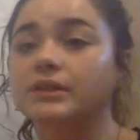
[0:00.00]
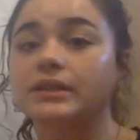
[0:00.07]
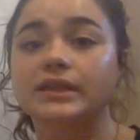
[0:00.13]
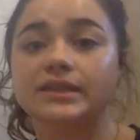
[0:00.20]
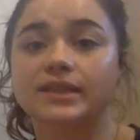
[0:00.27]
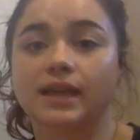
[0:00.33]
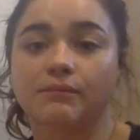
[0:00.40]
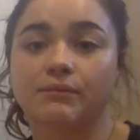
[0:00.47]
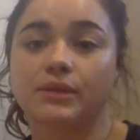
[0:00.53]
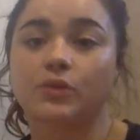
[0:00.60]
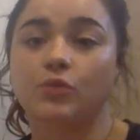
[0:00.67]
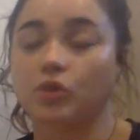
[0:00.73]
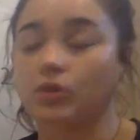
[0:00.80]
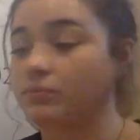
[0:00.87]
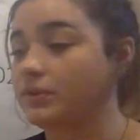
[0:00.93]
please let me
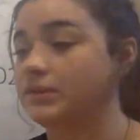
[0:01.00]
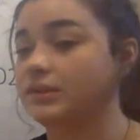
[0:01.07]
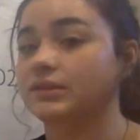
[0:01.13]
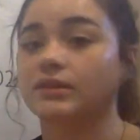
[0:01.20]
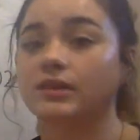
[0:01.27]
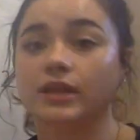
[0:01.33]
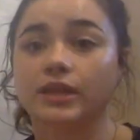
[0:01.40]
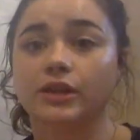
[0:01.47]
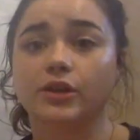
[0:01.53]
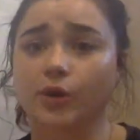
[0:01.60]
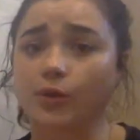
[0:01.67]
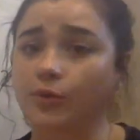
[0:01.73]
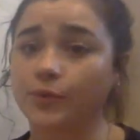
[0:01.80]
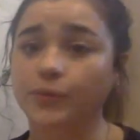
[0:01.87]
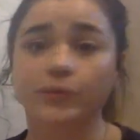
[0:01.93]
or Mrs. Lily
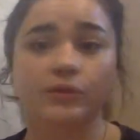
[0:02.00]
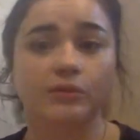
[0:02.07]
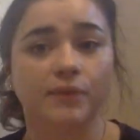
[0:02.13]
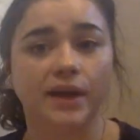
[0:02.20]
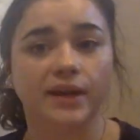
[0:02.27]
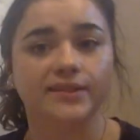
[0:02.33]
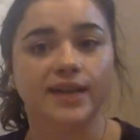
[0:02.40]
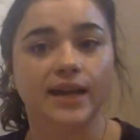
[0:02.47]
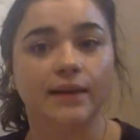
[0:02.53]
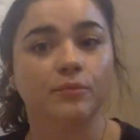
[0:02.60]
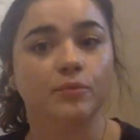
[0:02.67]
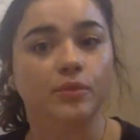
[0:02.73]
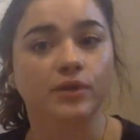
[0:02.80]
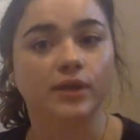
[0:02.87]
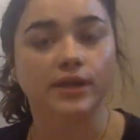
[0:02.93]
know through the Remind
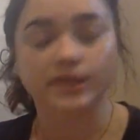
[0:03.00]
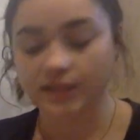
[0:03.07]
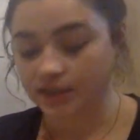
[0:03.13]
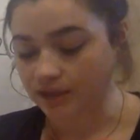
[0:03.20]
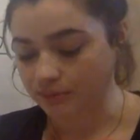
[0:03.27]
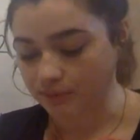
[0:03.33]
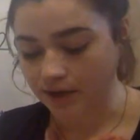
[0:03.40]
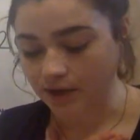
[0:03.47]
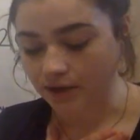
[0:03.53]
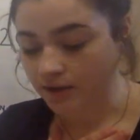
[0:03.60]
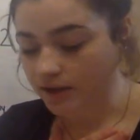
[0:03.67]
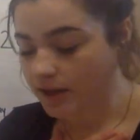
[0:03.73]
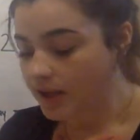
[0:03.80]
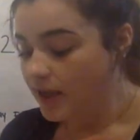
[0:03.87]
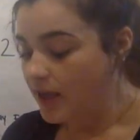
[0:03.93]
app or on the email.
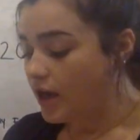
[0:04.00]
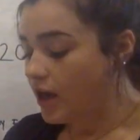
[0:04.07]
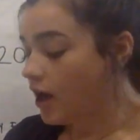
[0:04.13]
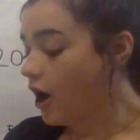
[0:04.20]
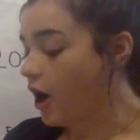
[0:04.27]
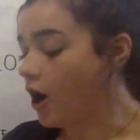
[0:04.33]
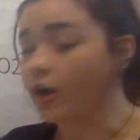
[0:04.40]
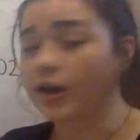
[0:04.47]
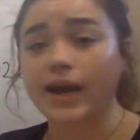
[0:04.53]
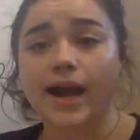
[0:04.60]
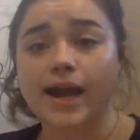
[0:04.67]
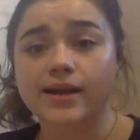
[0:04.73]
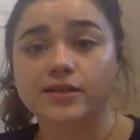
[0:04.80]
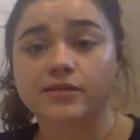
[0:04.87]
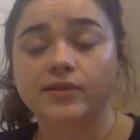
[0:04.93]
Our
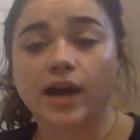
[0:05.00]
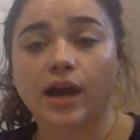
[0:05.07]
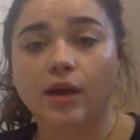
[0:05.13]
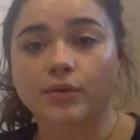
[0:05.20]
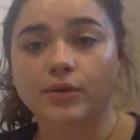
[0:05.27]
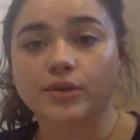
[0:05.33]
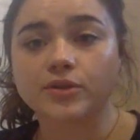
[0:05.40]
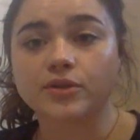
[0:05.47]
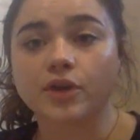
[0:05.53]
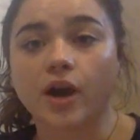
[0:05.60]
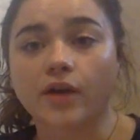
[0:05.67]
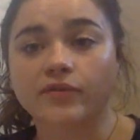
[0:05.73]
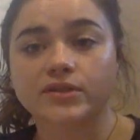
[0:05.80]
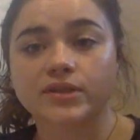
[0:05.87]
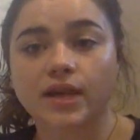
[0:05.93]
active hours,
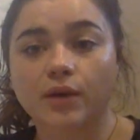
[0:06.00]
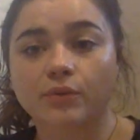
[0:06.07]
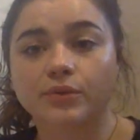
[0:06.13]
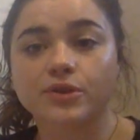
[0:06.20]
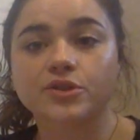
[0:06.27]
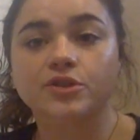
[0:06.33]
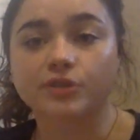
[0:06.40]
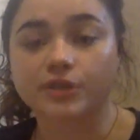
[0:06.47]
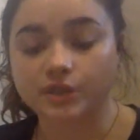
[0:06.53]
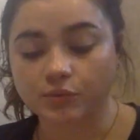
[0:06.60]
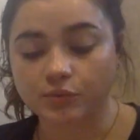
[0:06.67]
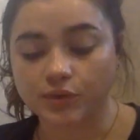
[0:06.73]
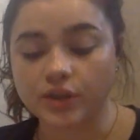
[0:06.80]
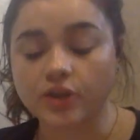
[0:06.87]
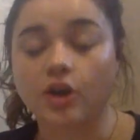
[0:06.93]
office hours during
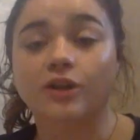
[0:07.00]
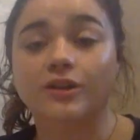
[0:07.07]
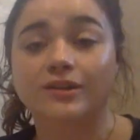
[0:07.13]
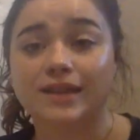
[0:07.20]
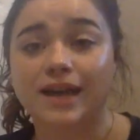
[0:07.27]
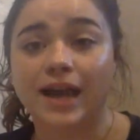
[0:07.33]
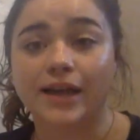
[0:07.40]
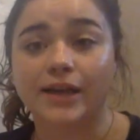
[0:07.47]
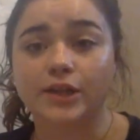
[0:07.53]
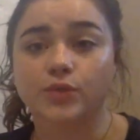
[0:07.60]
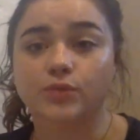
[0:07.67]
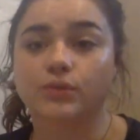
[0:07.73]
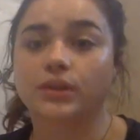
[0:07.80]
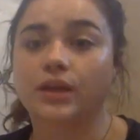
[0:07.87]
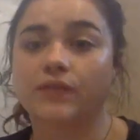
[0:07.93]
the week are 9
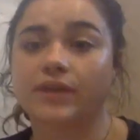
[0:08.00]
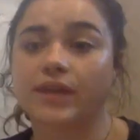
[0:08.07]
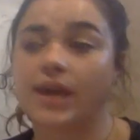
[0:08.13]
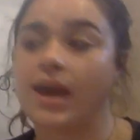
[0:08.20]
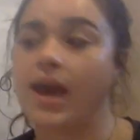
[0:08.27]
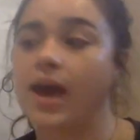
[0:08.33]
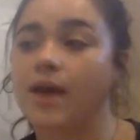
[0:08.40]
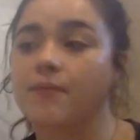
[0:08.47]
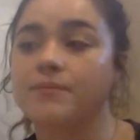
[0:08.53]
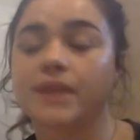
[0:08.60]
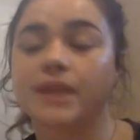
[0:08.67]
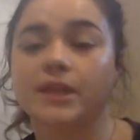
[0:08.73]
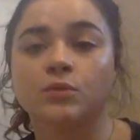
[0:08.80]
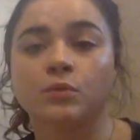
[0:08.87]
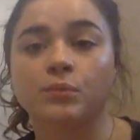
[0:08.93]
to 11 a.m.
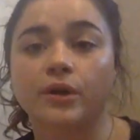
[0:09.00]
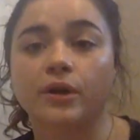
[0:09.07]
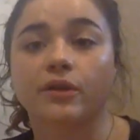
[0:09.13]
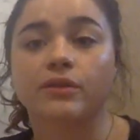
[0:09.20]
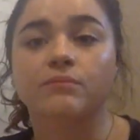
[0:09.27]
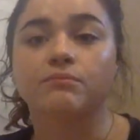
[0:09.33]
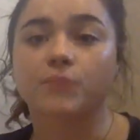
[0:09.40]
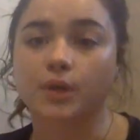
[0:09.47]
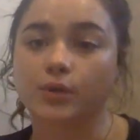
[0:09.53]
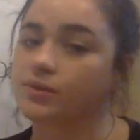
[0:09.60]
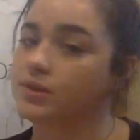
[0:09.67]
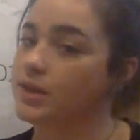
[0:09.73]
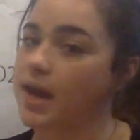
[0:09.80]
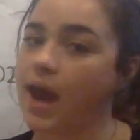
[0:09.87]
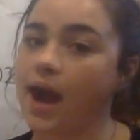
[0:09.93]
That is when we are the
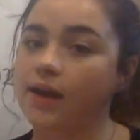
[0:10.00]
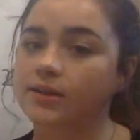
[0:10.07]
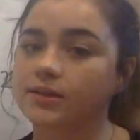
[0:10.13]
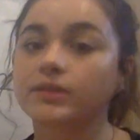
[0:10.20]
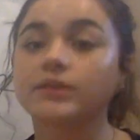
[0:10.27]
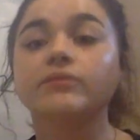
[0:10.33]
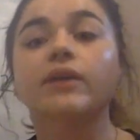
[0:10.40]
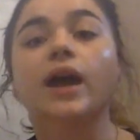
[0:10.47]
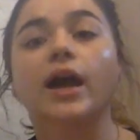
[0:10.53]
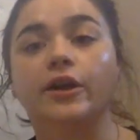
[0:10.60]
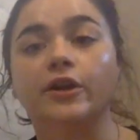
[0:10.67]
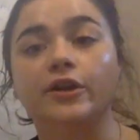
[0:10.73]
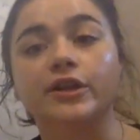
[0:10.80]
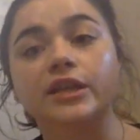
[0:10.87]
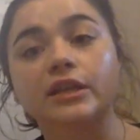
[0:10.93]
most active on
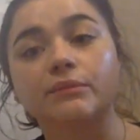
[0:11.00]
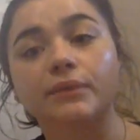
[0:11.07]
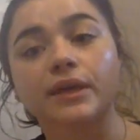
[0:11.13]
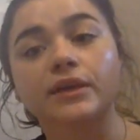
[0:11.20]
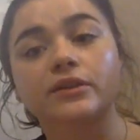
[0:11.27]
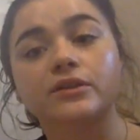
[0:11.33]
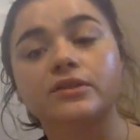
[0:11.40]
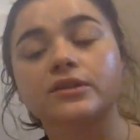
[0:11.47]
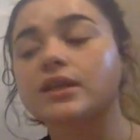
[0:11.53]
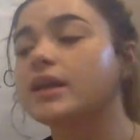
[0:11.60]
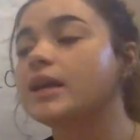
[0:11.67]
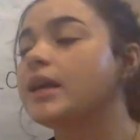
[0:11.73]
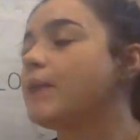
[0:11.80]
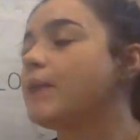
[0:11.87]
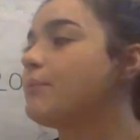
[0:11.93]
our emails.
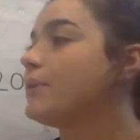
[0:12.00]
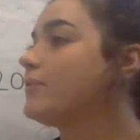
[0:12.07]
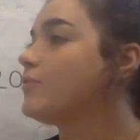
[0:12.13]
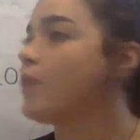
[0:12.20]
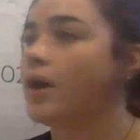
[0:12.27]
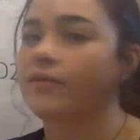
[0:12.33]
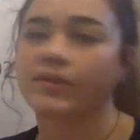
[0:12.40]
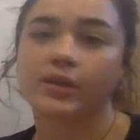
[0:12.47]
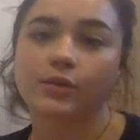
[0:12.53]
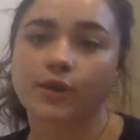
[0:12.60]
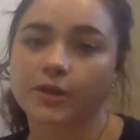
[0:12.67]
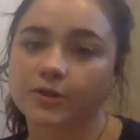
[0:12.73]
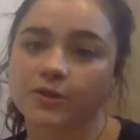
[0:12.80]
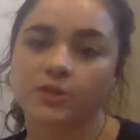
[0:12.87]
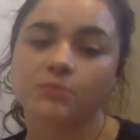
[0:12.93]
But if you have any
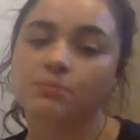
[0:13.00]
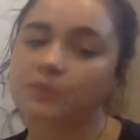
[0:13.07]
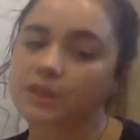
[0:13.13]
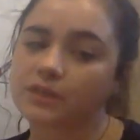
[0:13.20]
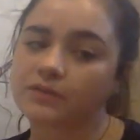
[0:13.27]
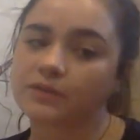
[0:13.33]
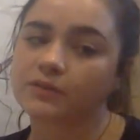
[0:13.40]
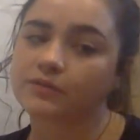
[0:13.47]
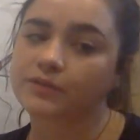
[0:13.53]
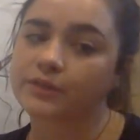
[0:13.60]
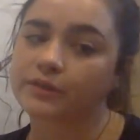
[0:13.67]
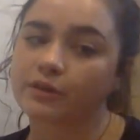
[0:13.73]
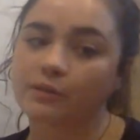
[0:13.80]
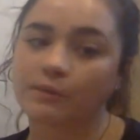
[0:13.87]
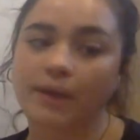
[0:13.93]
questions, please feel free
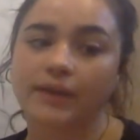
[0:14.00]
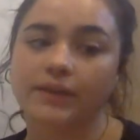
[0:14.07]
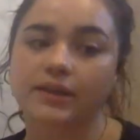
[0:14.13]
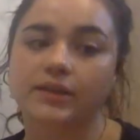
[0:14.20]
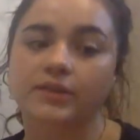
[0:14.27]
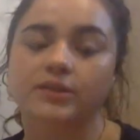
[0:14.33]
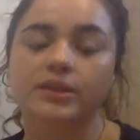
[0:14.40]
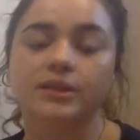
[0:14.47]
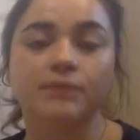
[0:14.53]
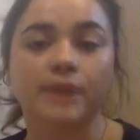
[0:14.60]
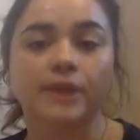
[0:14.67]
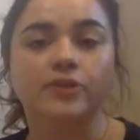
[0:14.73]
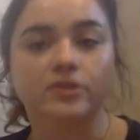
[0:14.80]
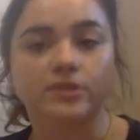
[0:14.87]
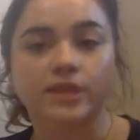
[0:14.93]
to remind us. It
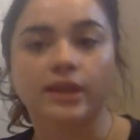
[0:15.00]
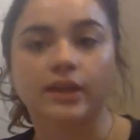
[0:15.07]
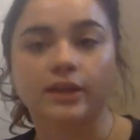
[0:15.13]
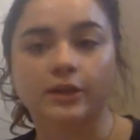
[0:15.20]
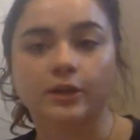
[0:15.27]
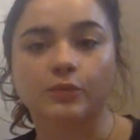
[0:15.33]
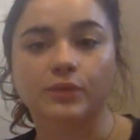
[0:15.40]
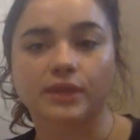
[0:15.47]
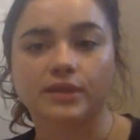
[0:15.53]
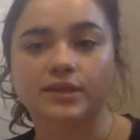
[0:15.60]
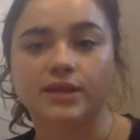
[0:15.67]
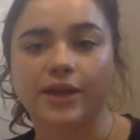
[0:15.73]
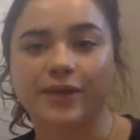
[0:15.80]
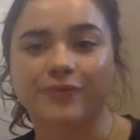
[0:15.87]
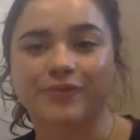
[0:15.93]
might just take a little bit of
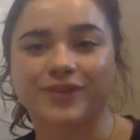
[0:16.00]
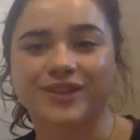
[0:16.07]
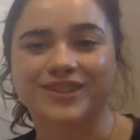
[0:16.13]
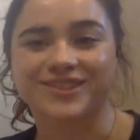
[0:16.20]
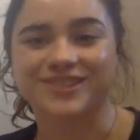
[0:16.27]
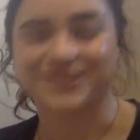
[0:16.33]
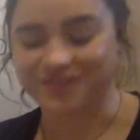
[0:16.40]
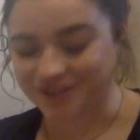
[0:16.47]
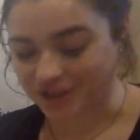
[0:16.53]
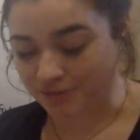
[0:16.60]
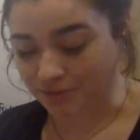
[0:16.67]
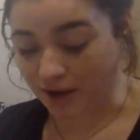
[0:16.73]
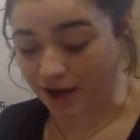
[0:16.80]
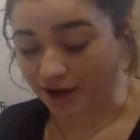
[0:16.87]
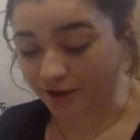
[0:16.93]
time for us to
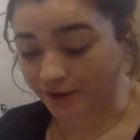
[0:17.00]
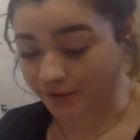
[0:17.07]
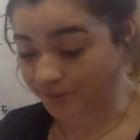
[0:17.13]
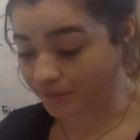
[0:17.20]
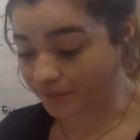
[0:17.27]
respond.